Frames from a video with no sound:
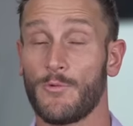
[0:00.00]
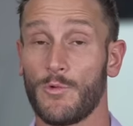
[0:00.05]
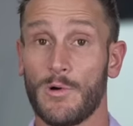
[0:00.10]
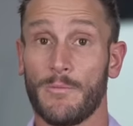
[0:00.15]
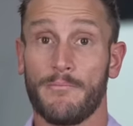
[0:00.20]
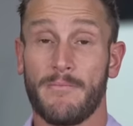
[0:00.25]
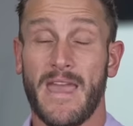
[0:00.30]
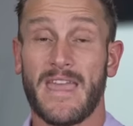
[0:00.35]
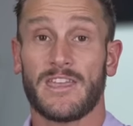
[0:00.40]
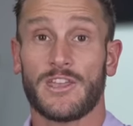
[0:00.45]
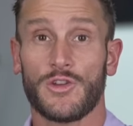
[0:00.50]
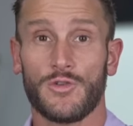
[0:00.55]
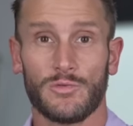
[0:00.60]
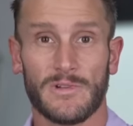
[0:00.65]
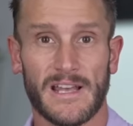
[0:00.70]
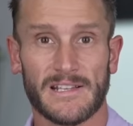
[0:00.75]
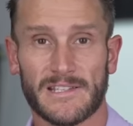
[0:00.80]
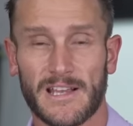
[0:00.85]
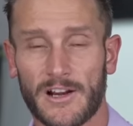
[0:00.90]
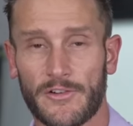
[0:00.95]
will make you
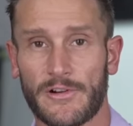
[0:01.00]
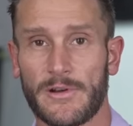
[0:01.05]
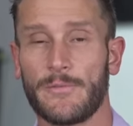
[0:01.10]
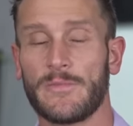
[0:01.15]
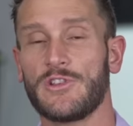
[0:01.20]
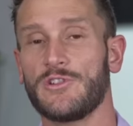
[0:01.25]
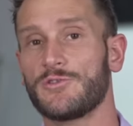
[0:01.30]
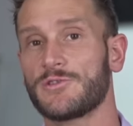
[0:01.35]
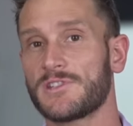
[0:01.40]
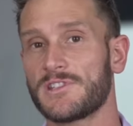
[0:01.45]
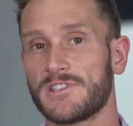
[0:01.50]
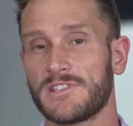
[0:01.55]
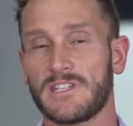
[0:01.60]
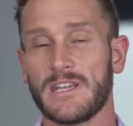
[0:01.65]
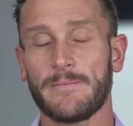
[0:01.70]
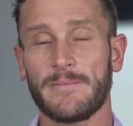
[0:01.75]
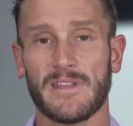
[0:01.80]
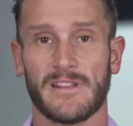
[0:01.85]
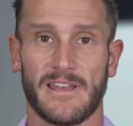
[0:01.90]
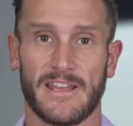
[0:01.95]
less hungry. When you
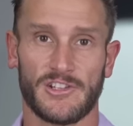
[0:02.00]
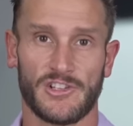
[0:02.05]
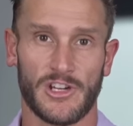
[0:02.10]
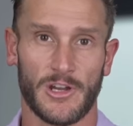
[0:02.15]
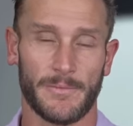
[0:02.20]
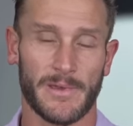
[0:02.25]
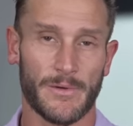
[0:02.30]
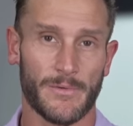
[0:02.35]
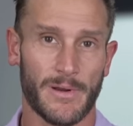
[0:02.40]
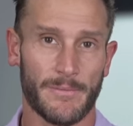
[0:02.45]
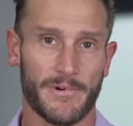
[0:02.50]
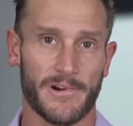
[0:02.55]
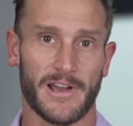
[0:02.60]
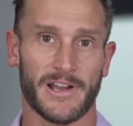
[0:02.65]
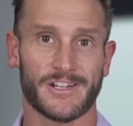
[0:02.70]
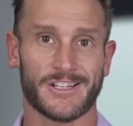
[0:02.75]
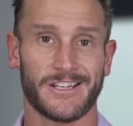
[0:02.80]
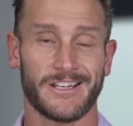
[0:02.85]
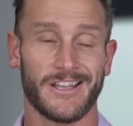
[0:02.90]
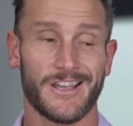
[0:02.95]
stimulate GLP-1
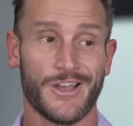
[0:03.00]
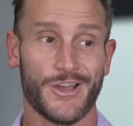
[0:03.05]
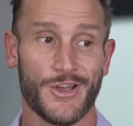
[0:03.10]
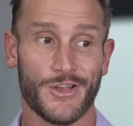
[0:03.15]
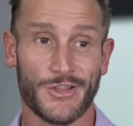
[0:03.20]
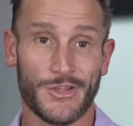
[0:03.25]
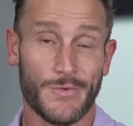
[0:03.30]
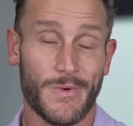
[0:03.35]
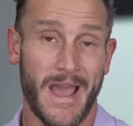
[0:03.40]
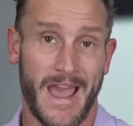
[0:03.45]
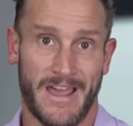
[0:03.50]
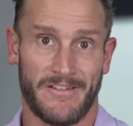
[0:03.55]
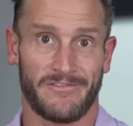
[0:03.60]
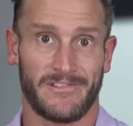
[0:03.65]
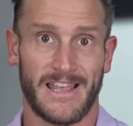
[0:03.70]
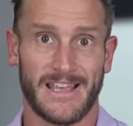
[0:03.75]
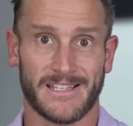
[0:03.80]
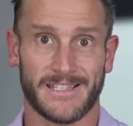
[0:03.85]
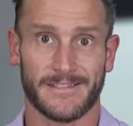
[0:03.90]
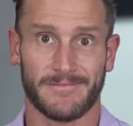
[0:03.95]
production, you have
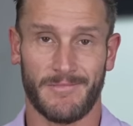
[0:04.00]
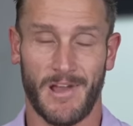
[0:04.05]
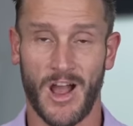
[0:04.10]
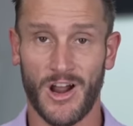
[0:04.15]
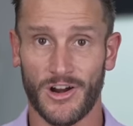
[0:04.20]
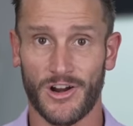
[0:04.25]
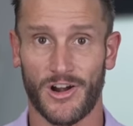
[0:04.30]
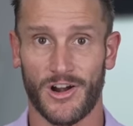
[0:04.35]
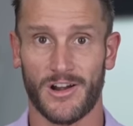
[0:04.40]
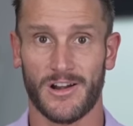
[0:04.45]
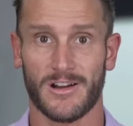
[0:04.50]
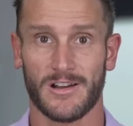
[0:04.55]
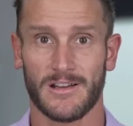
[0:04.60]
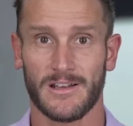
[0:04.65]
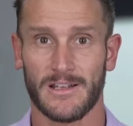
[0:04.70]
less hunger.